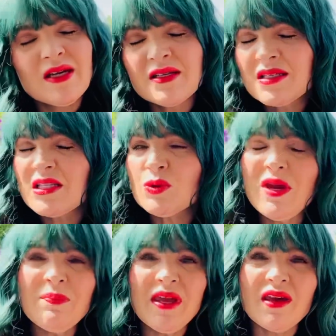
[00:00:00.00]

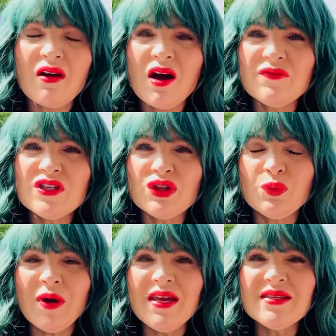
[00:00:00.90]
sweeping it off to the
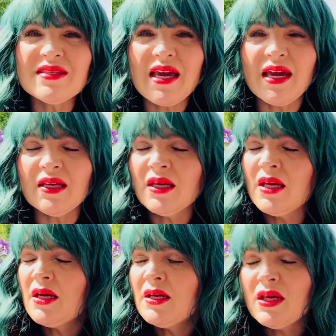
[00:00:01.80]
wayside,
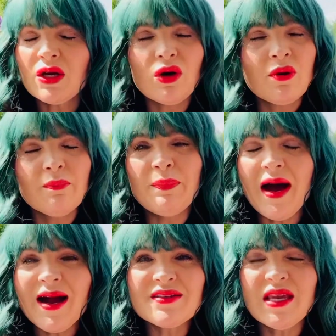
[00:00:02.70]
you know,
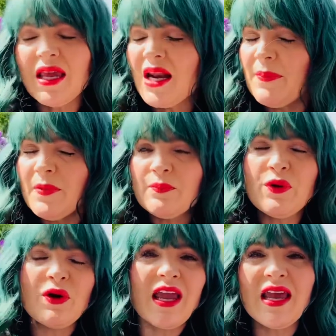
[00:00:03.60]
boxing it up and
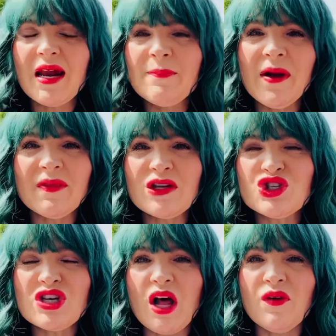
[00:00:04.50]
putting it up on the
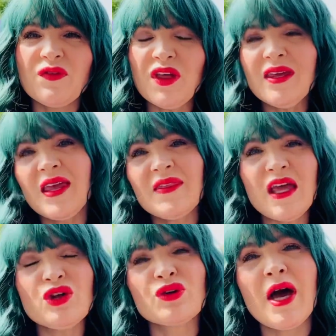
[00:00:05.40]
shelf thinking
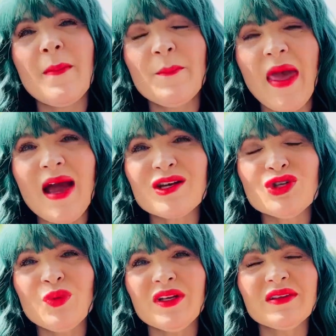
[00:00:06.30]
that you'll come back
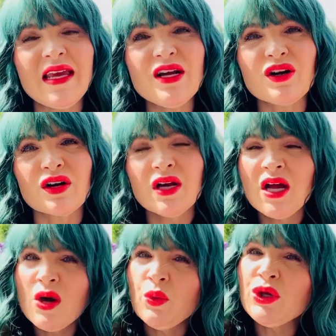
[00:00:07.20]
to it later.
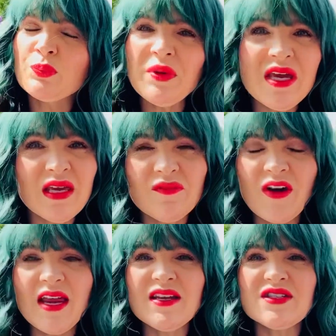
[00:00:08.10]
Well, you're being
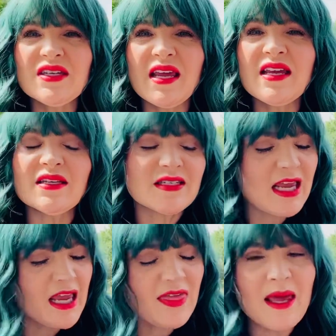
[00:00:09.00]
invited today to
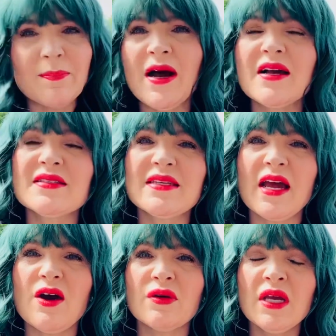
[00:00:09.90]
take that box
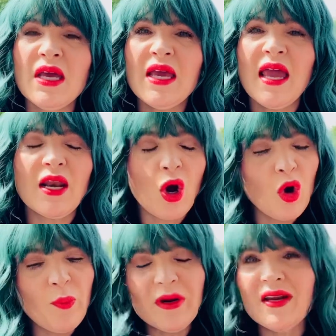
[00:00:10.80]
down and
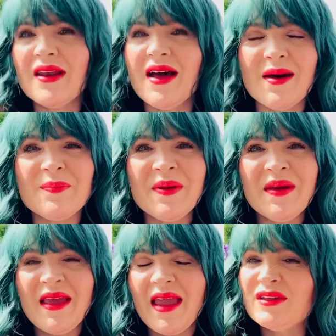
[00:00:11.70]
open it up
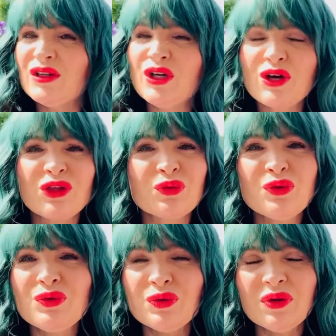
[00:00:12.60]
and look
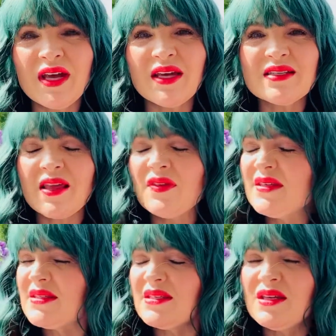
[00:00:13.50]
through it. And
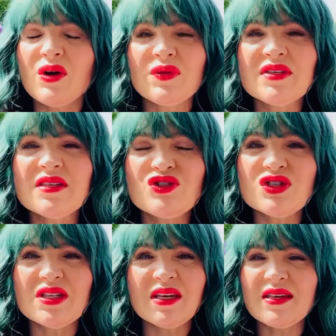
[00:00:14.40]
this, you know, this is
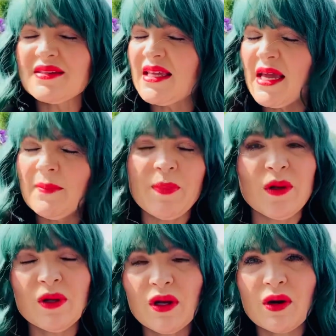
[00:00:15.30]
just an
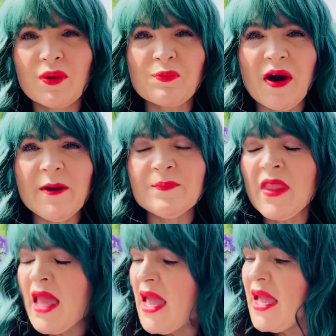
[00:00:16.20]
example, or right?
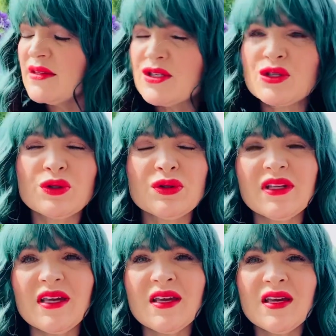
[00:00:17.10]
And
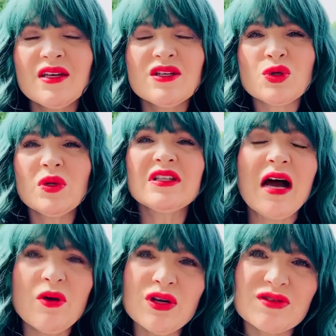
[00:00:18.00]
certainly to
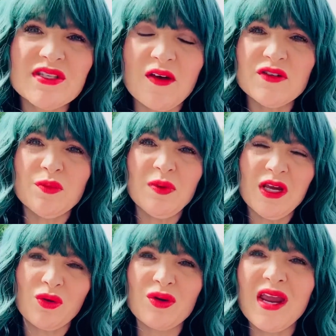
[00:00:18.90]
allow yourself to be
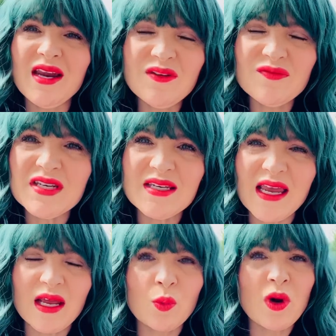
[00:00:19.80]
creative
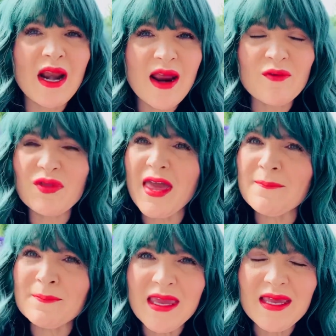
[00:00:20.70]
today and whatever that
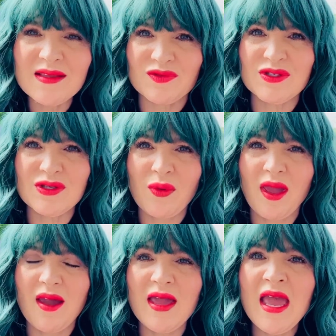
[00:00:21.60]
means,
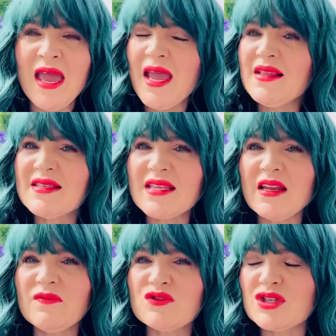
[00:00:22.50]
okay? Instead
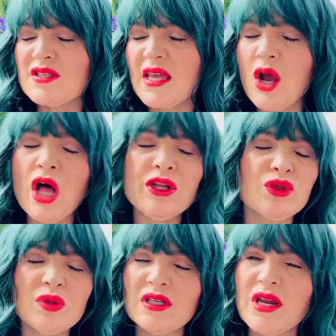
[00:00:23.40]
of just saying, oh, I'll
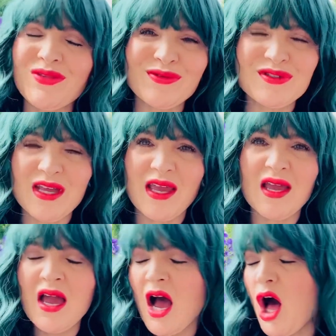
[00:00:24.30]
do it another day.
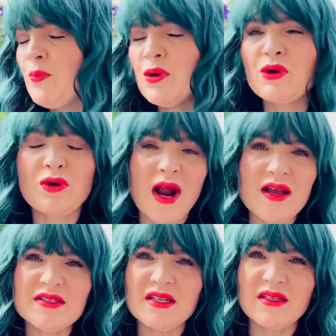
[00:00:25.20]
I'll
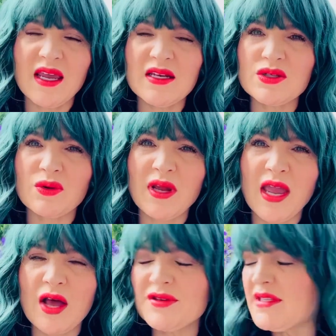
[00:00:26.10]
procrastinate, okay?
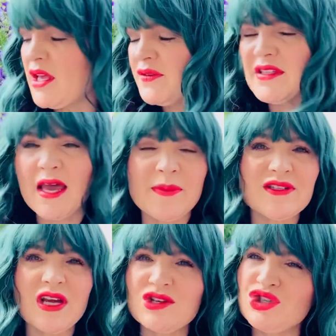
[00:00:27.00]
I'll
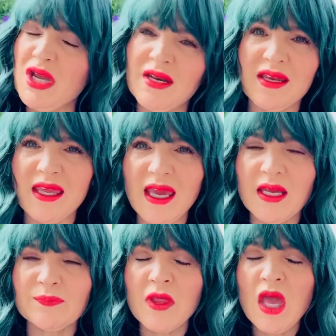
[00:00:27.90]
self-sabotage yet
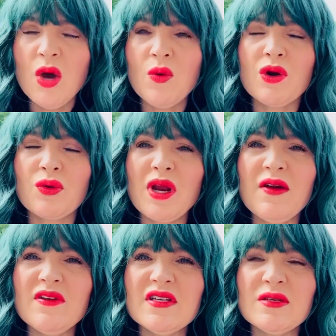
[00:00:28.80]
again. When,
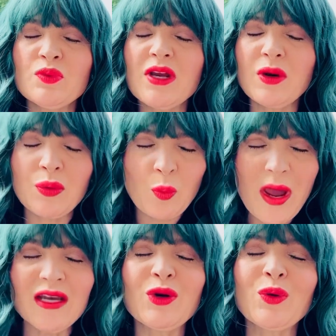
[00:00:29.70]
creative,
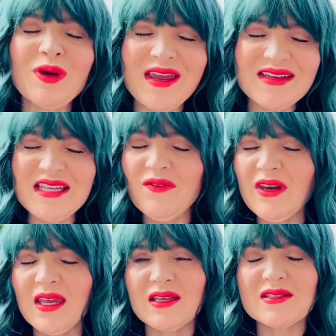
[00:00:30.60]
when
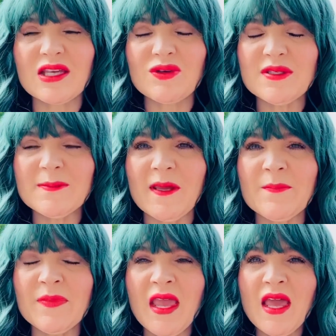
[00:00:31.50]
creativity, excuse me,
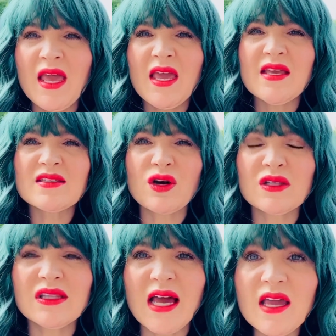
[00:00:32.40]
is our
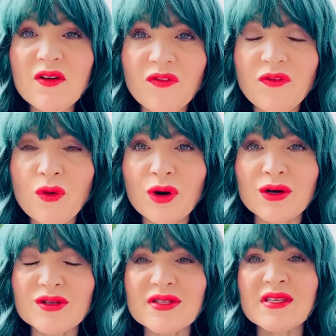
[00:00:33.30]
life
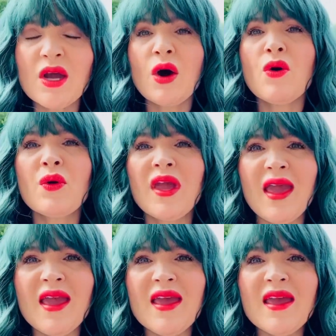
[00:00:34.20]
force,
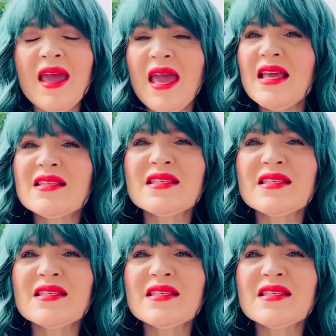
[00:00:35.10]
okay? It's